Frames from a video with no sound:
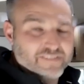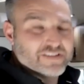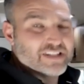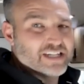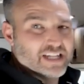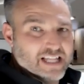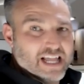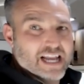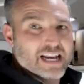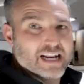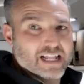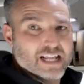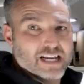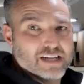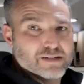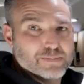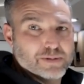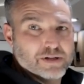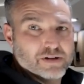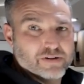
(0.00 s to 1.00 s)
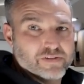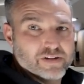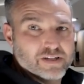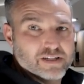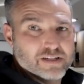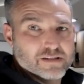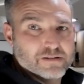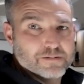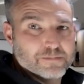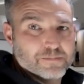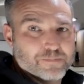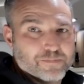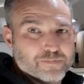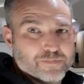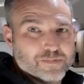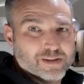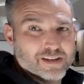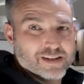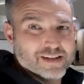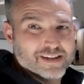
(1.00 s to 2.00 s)
I've seen a lot of Class B RVs.
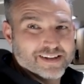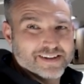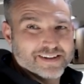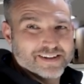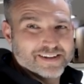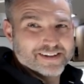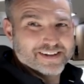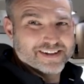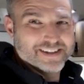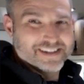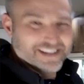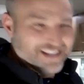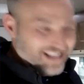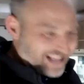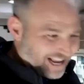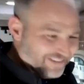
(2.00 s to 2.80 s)
Yeah, this is what I hear.